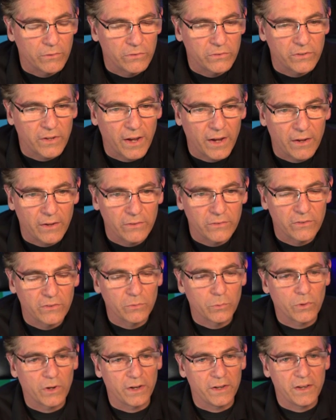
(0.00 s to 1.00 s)
Sounds
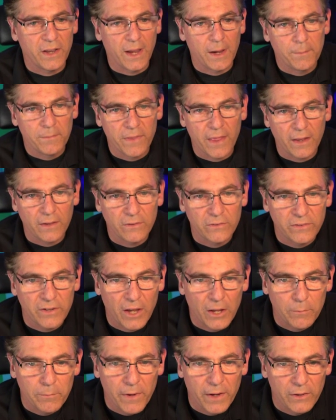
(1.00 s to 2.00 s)
is what I named that
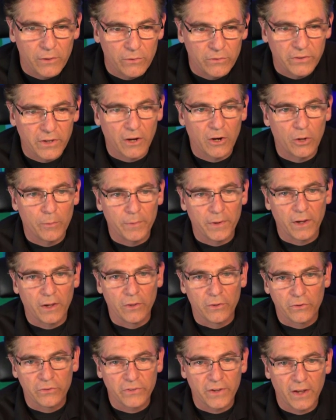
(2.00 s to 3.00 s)
sound menu. It's got all my
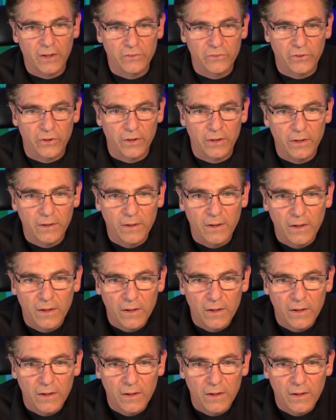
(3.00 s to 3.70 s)
other sounds on it.